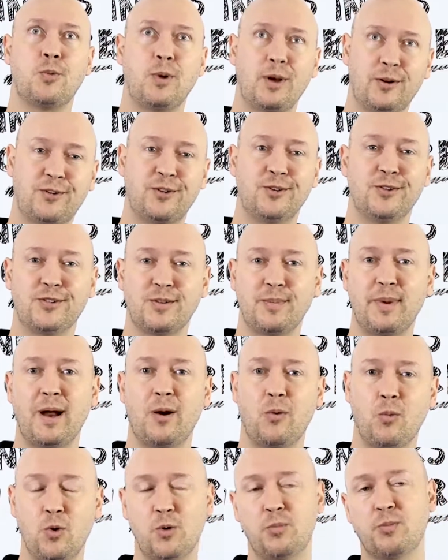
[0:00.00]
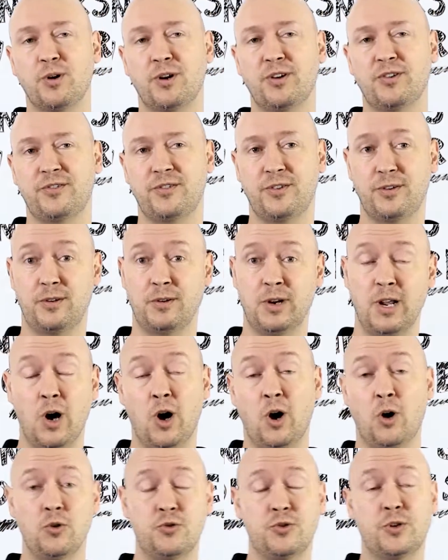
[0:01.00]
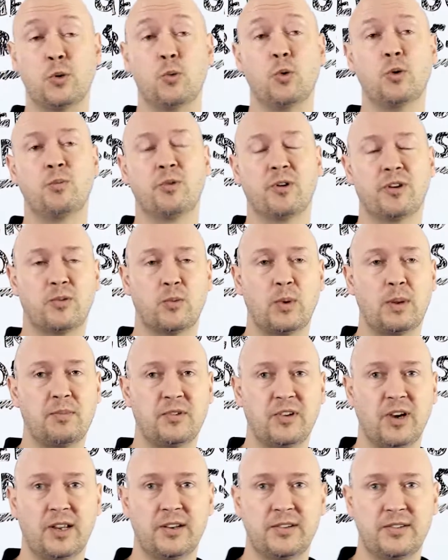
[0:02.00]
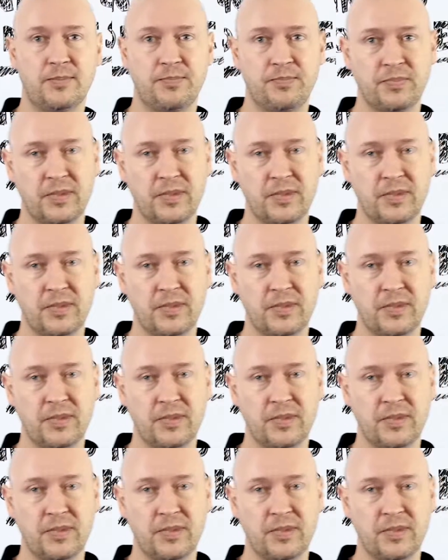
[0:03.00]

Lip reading: questions about WordPress and hosting WordPress websites.